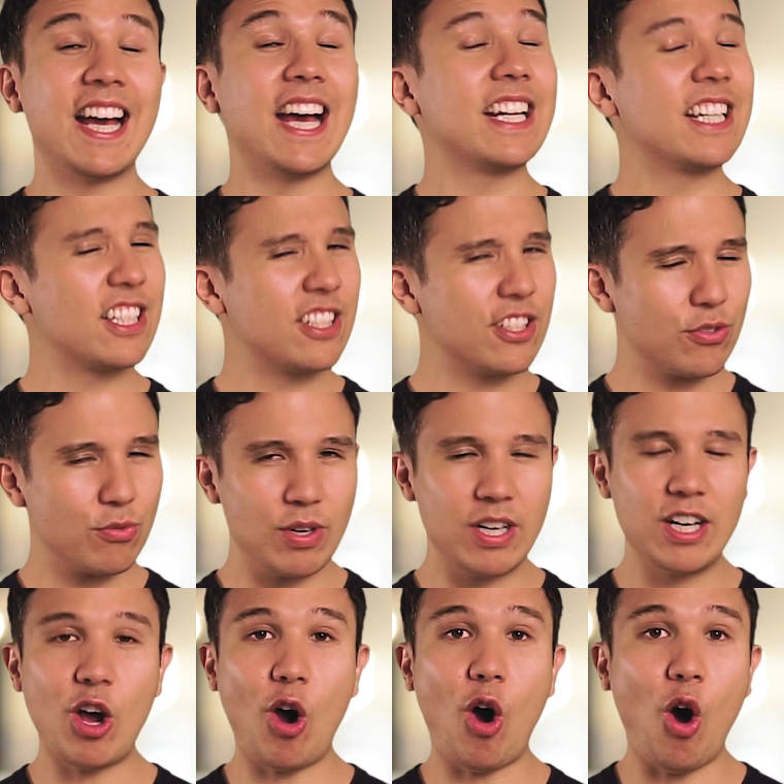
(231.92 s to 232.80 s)
And this is
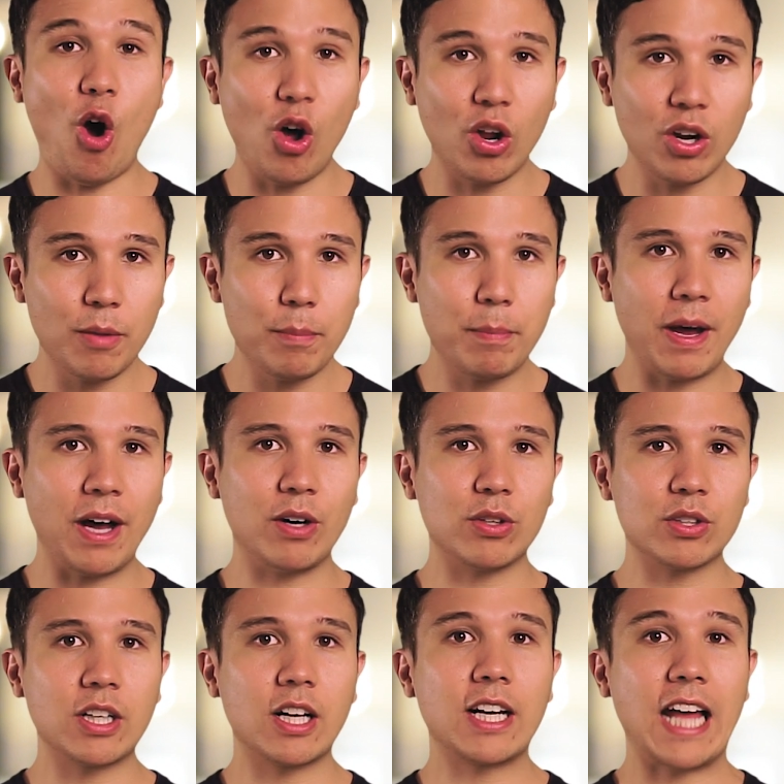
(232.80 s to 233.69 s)
really all
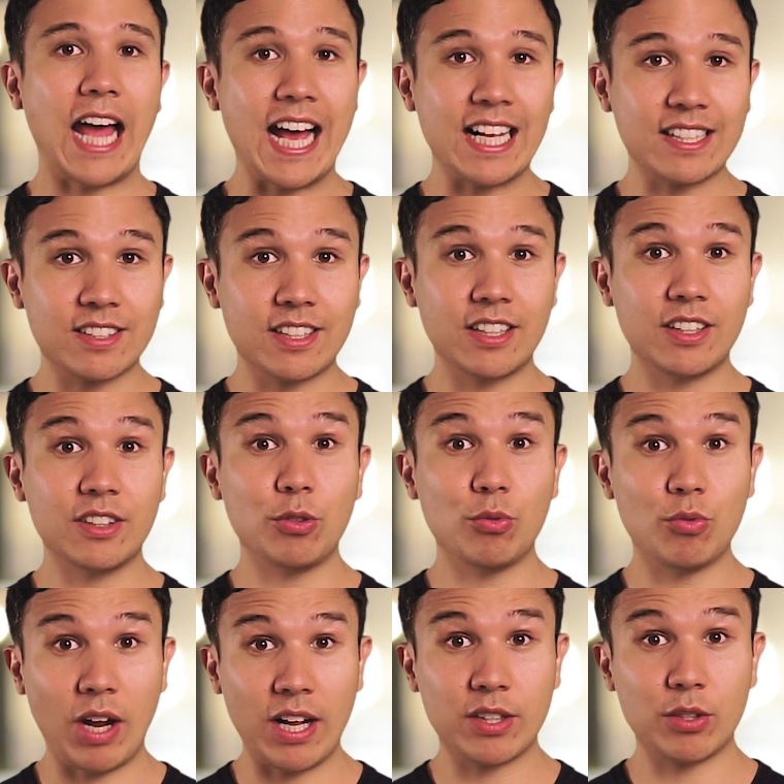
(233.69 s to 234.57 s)
about asking
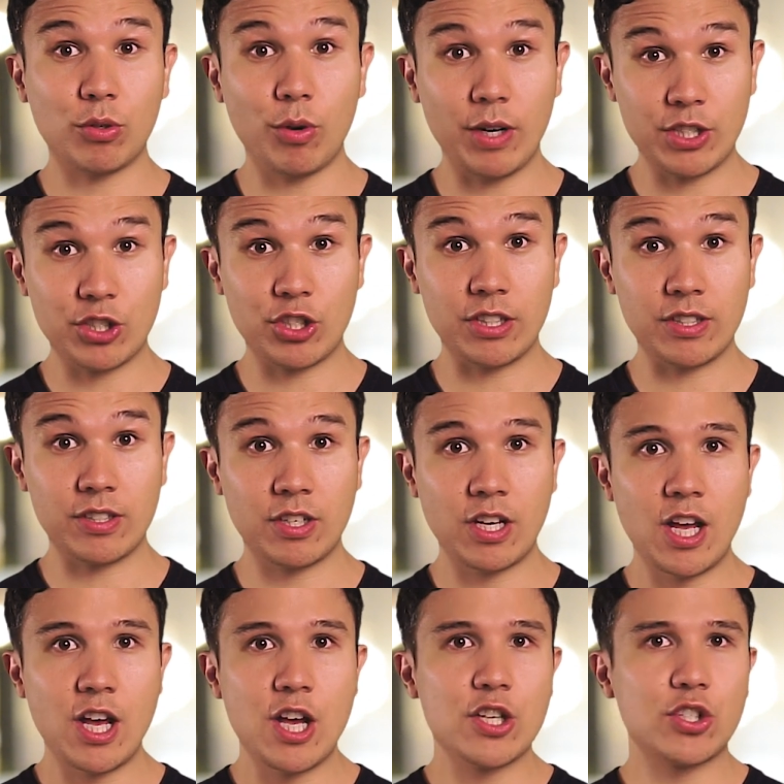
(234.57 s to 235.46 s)
the right
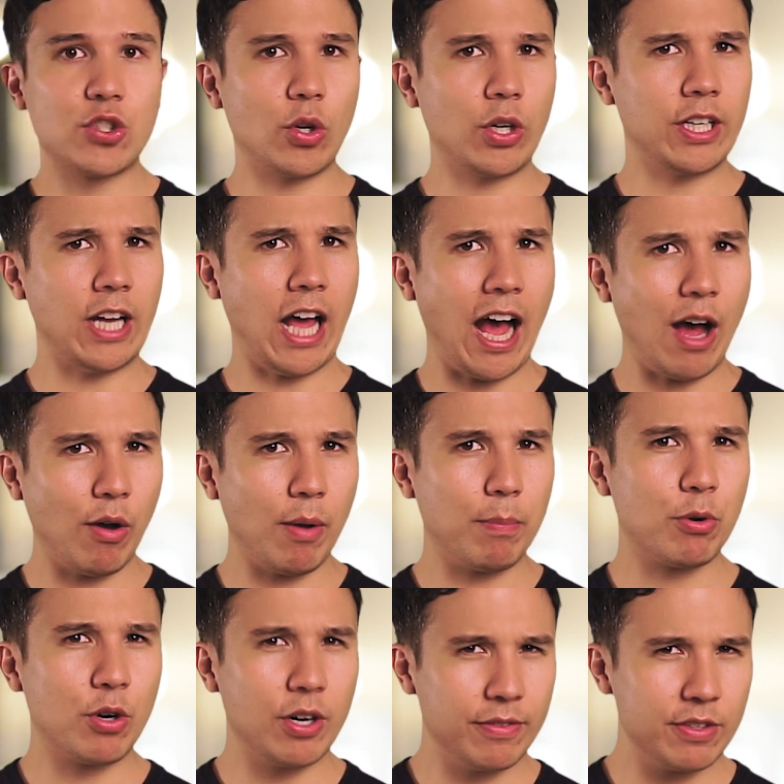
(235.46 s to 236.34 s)
questions. So in
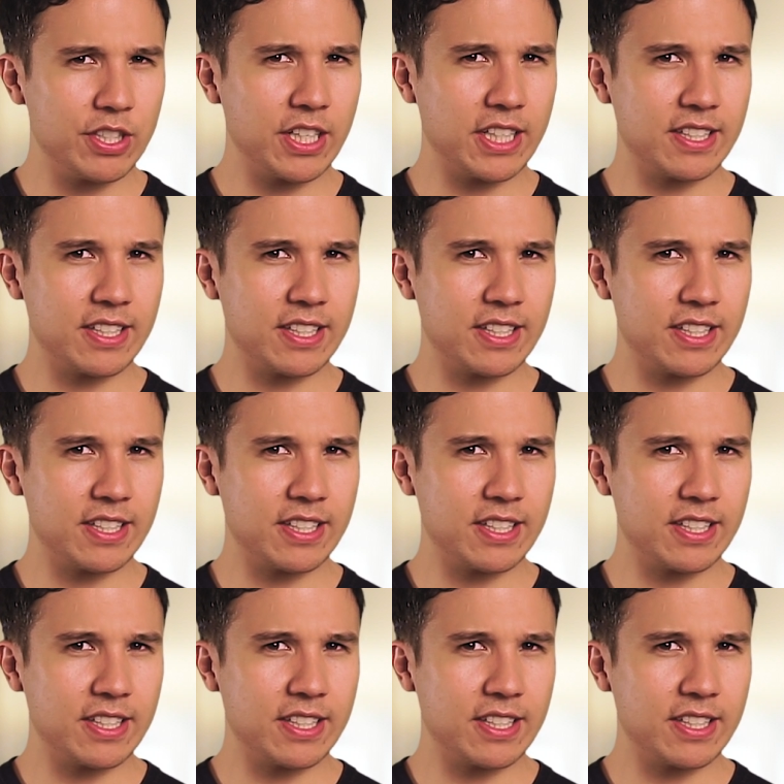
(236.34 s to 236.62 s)
our previous